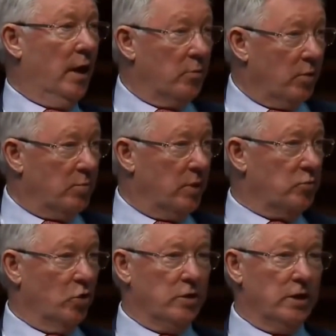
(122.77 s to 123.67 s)
And I'm up there,
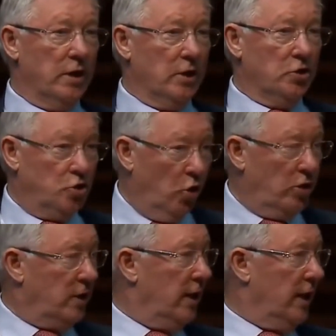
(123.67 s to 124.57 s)
I'm going,
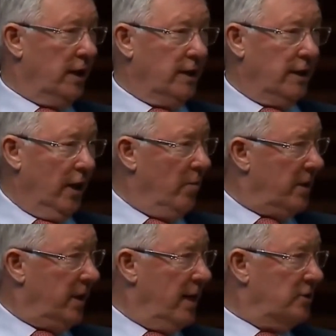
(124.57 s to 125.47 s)
John, get up
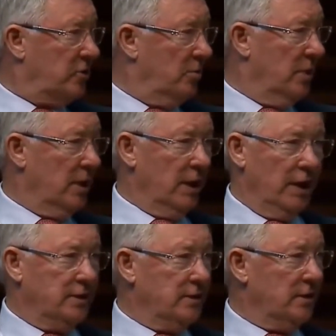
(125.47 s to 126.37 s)
against him.
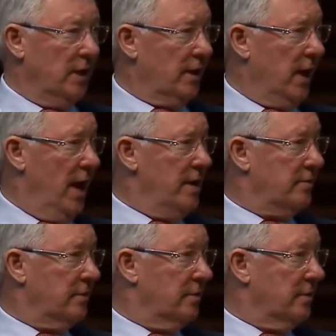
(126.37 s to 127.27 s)
He says, I can't.